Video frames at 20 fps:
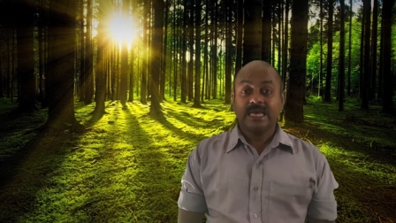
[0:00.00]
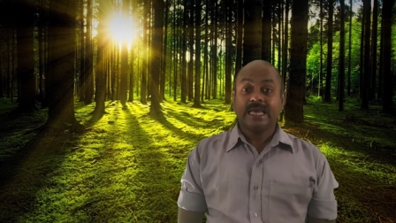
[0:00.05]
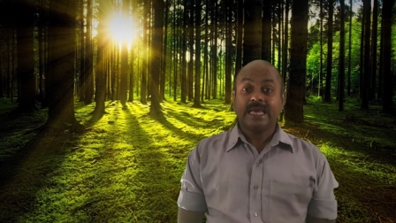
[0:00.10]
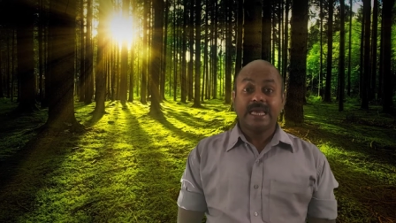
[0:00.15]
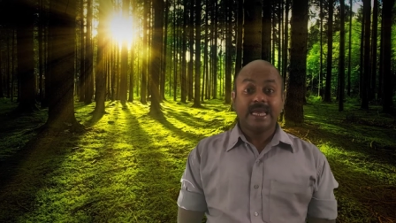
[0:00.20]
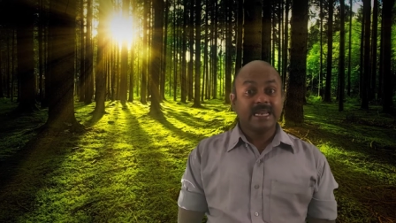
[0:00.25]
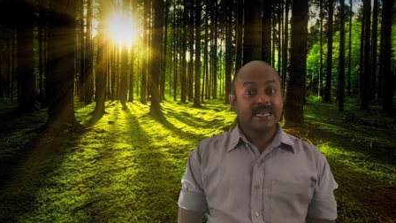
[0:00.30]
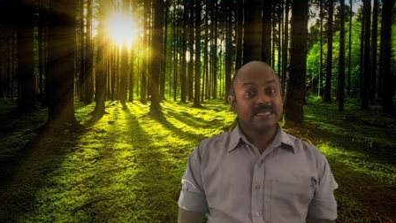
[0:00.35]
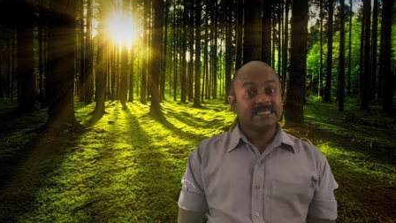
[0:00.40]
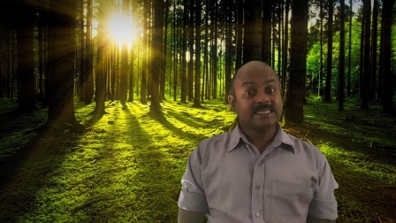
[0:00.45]

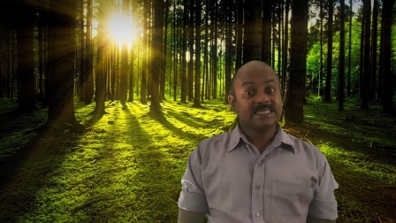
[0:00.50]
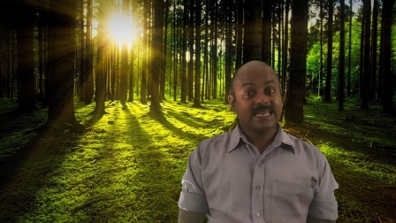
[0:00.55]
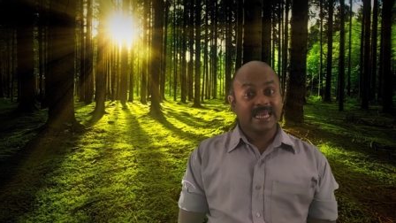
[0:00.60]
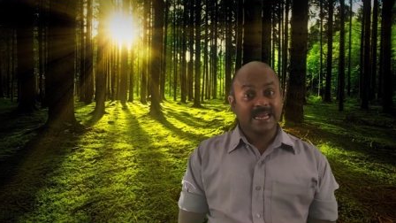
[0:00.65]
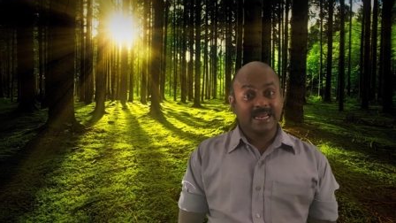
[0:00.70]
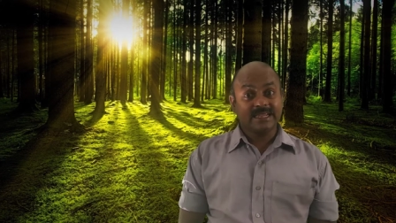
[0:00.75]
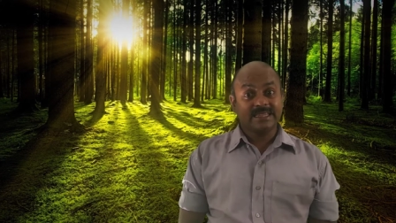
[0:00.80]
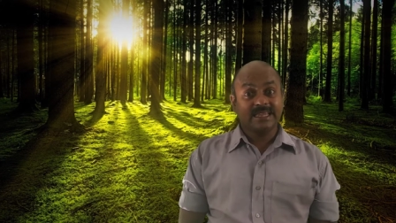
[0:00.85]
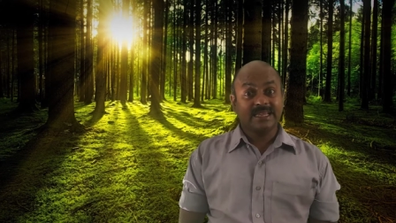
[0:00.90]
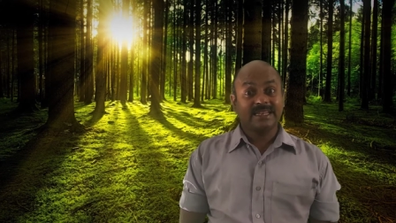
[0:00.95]
It is
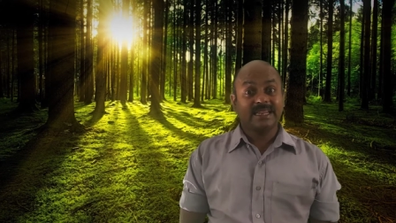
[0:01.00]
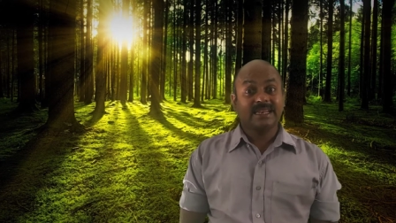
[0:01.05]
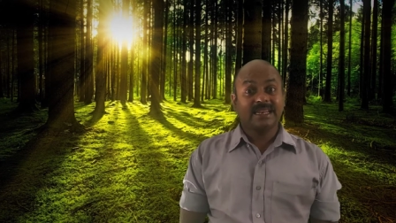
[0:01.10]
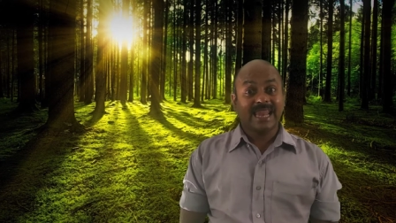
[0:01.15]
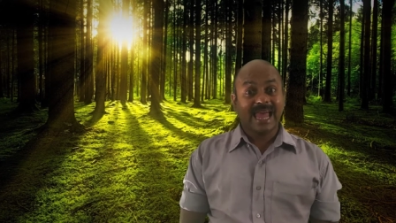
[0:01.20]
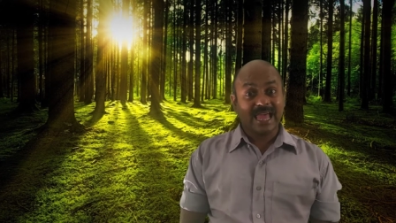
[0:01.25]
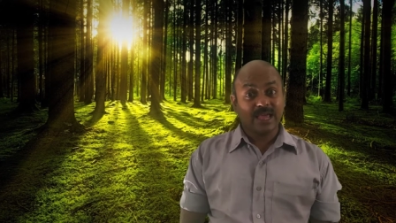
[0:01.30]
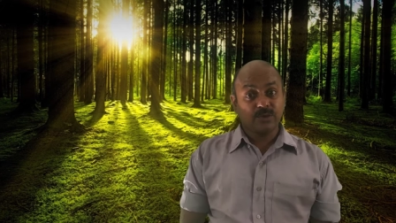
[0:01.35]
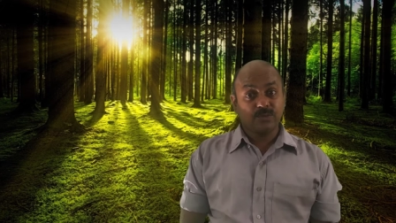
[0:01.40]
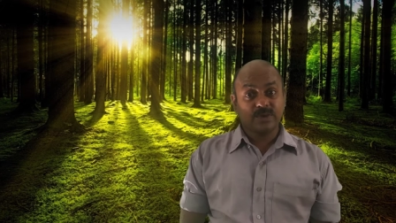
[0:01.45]
said that a
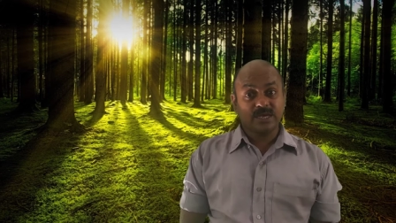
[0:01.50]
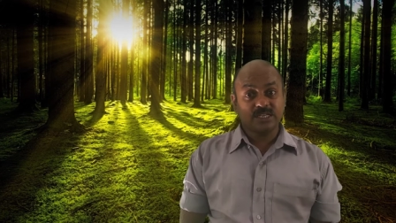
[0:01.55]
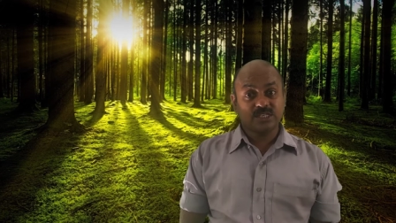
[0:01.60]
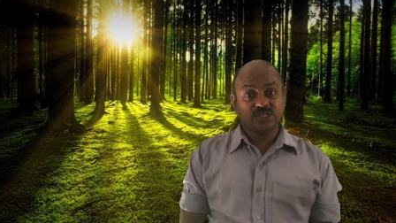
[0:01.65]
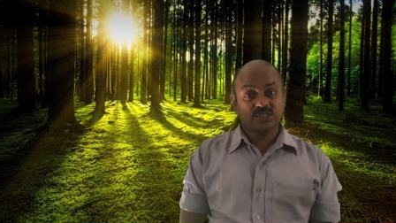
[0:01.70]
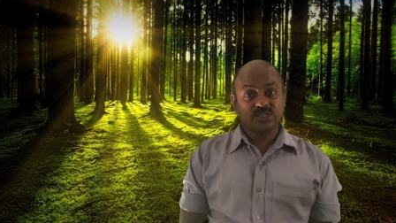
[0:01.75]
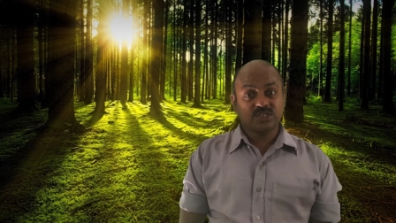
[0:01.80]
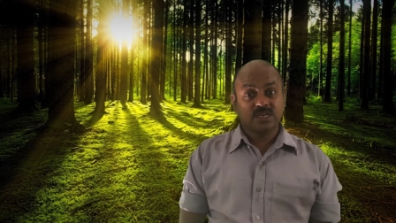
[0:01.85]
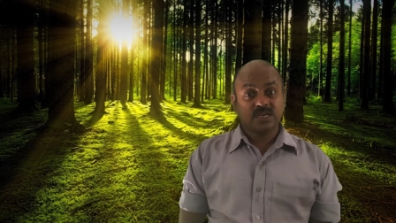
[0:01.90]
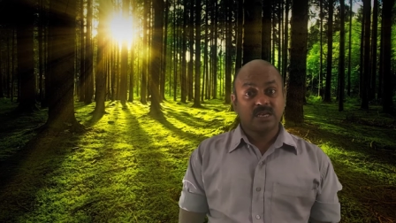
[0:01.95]

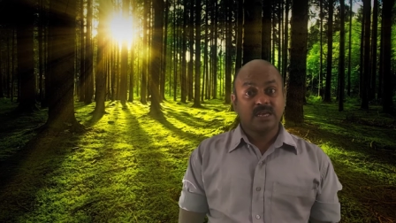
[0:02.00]
language